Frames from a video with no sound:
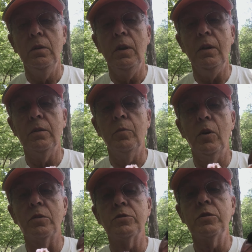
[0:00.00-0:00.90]
take the
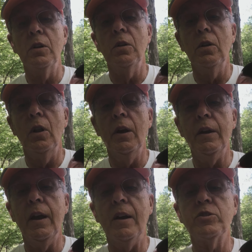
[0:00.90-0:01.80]
bird's
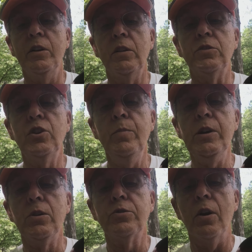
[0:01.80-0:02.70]
leg, actually the
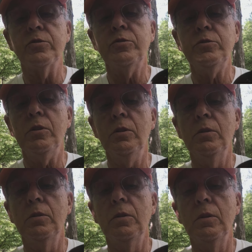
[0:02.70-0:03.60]
tibiotarsus,
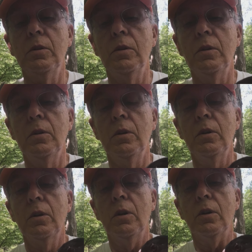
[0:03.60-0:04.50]

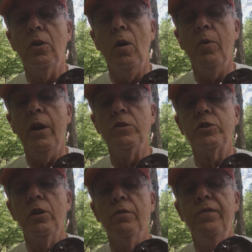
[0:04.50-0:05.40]
a
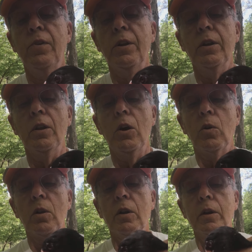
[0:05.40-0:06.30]
combination of foot and
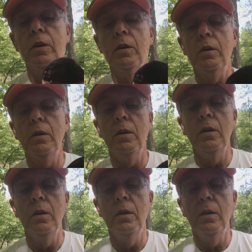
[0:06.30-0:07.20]
lower leg.
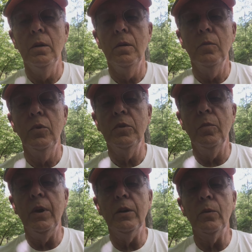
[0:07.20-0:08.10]
Put the
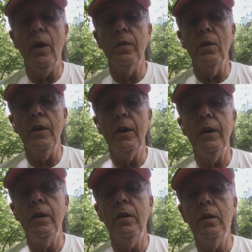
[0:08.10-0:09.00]
band around the
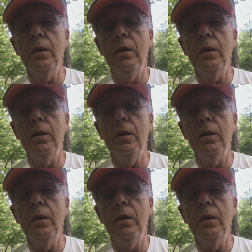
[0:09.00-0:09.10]
leg,